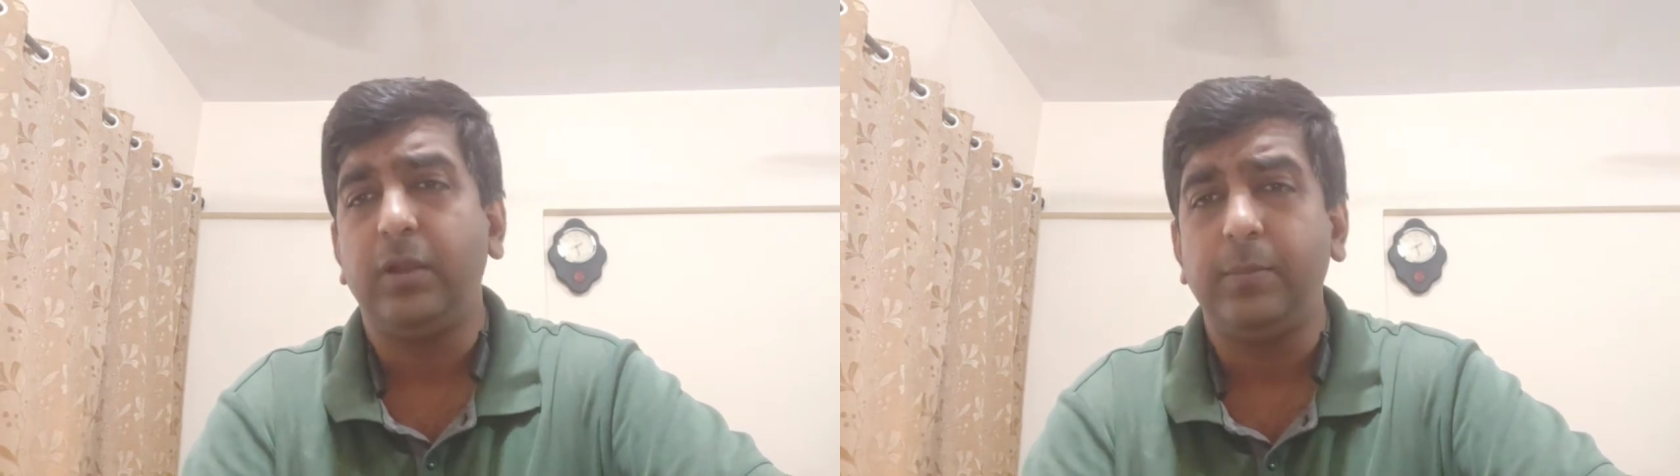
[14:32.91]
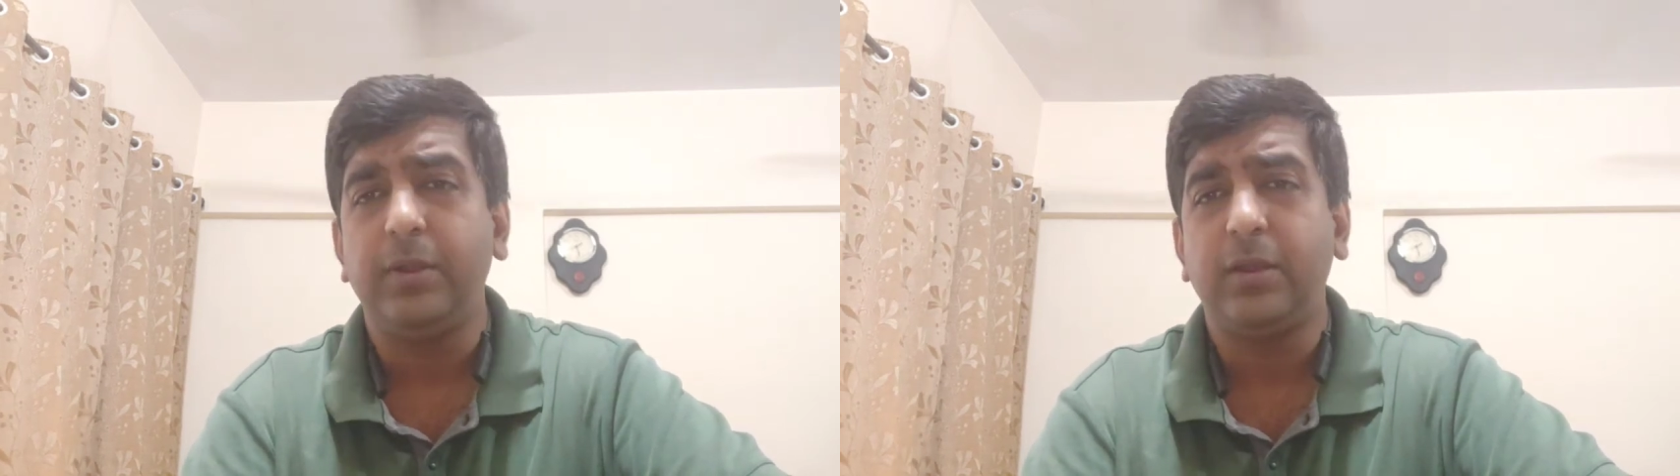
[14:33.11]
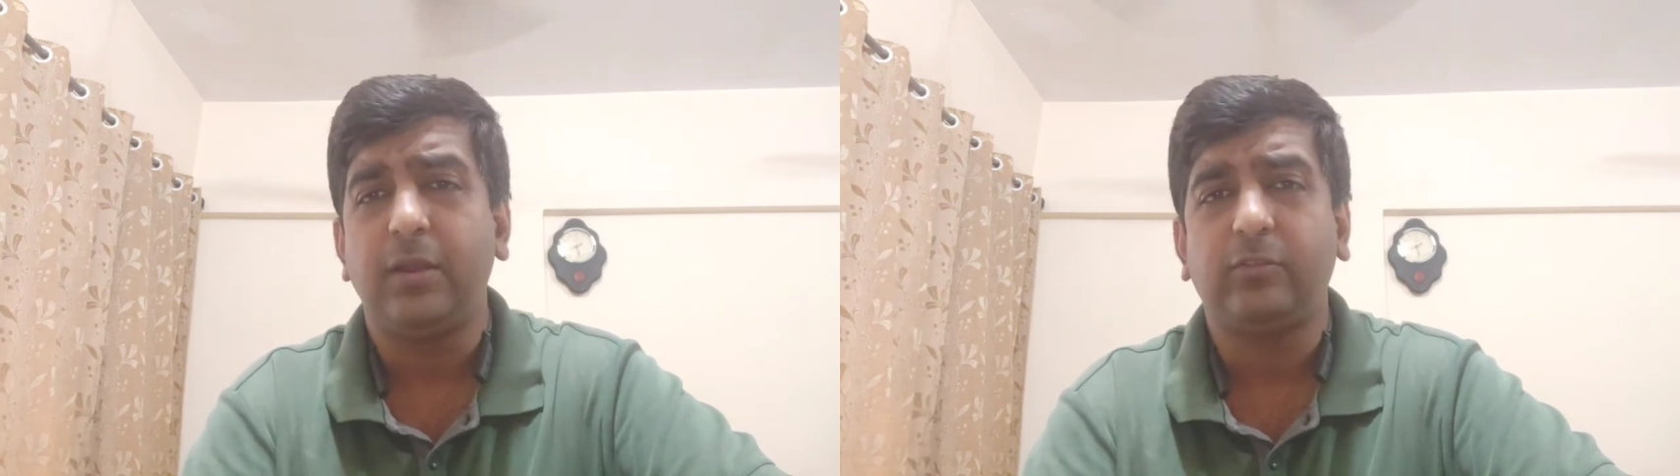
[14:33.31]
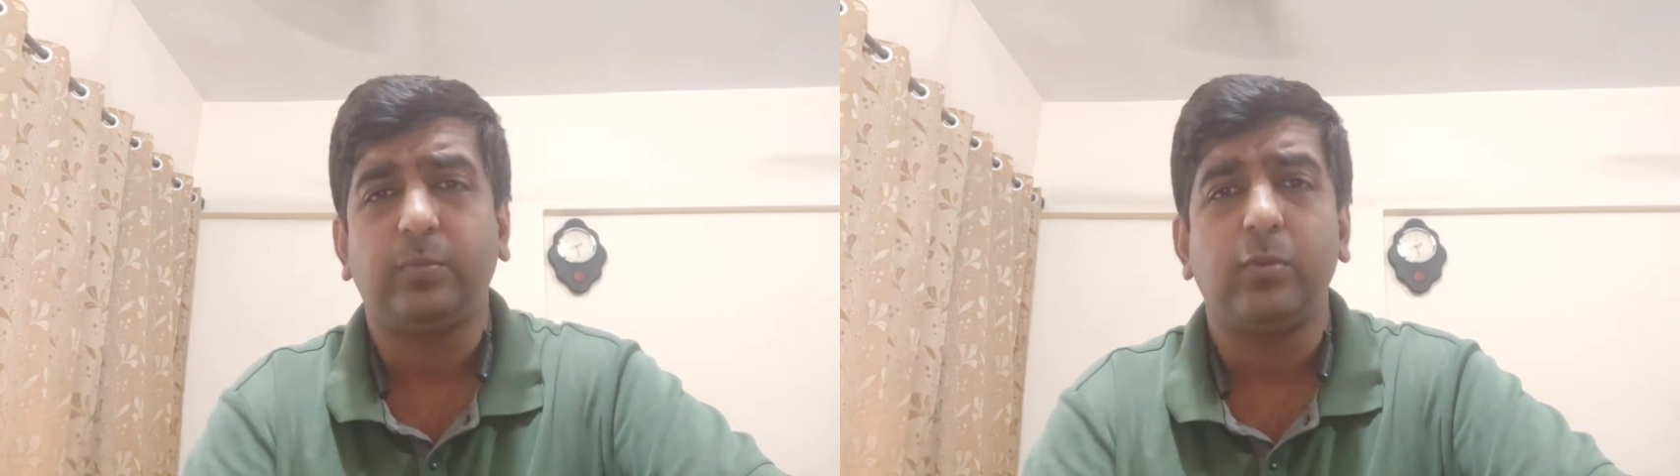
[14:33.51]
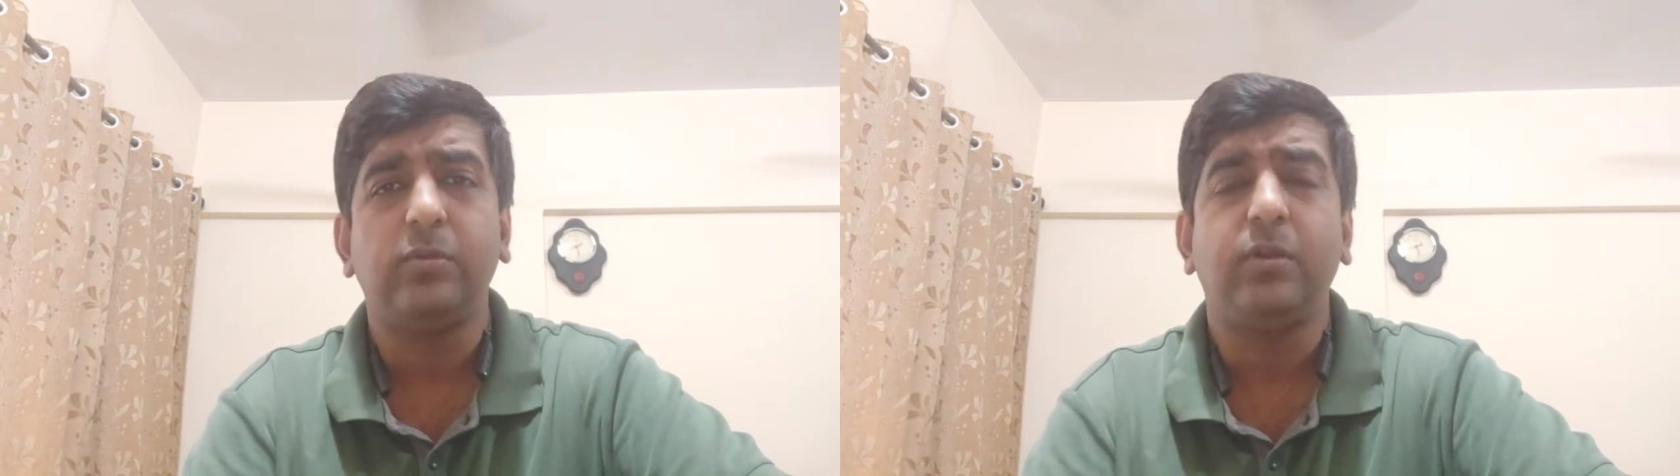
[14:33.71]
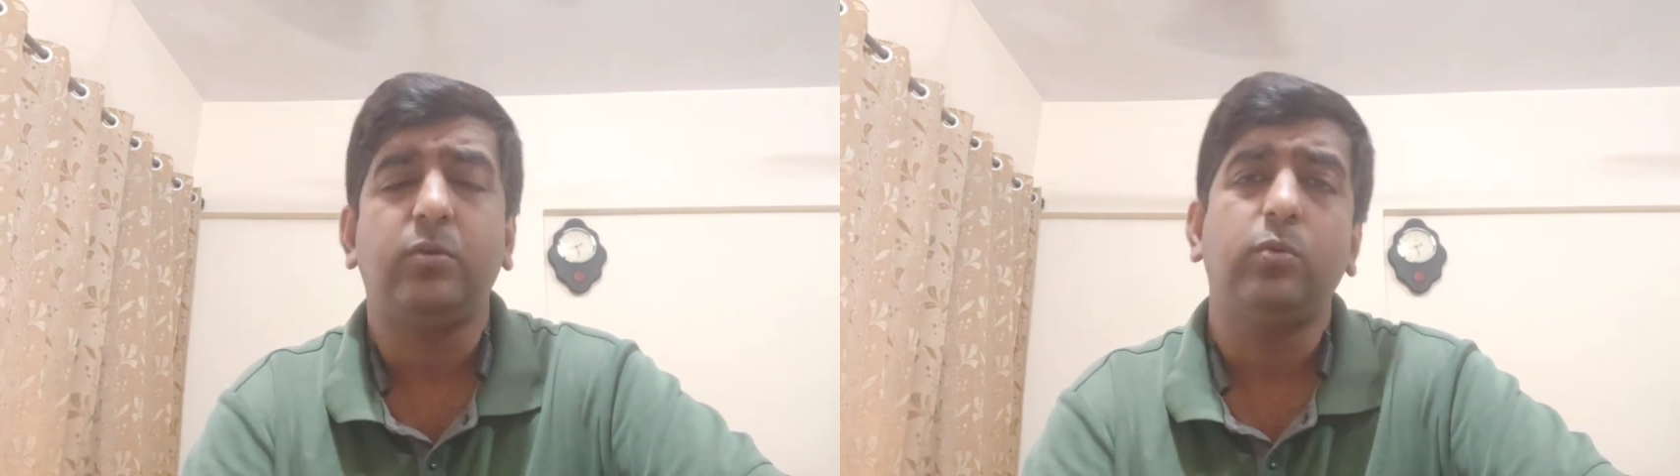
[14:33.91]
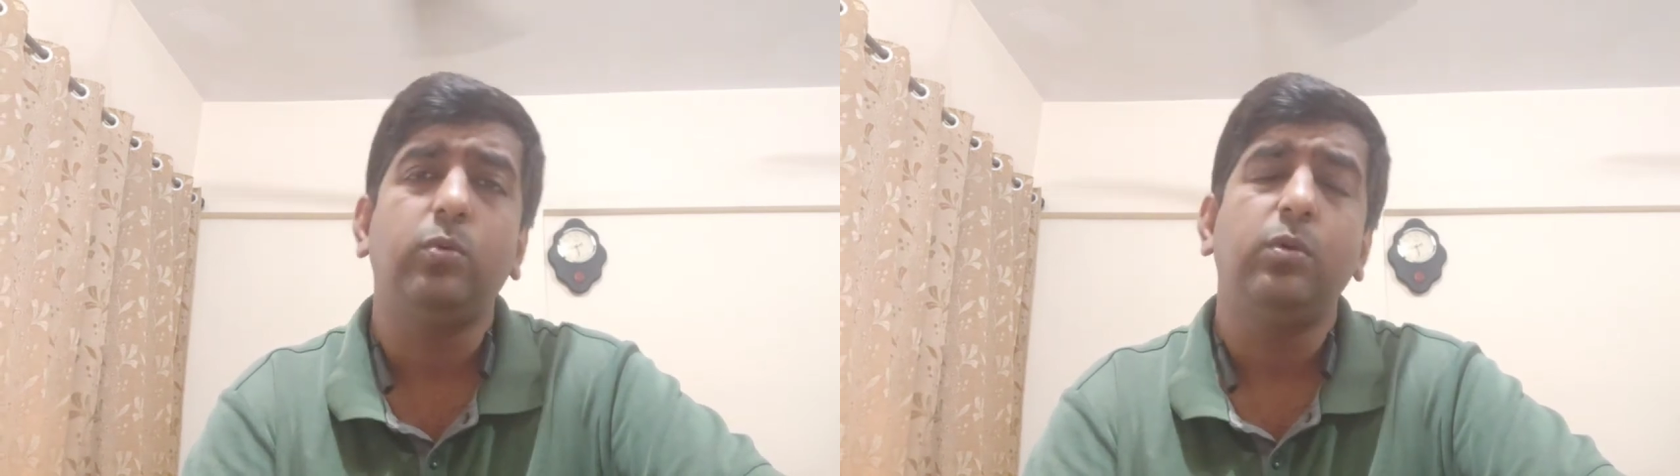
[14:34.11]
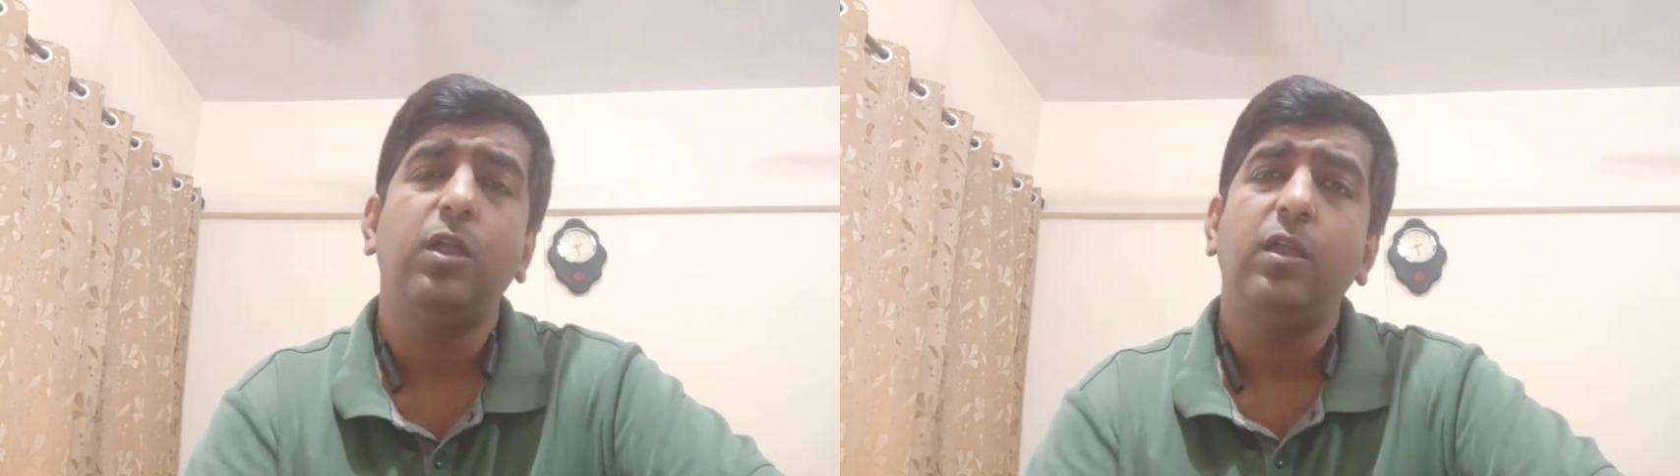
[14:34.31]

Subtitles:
limited exposure to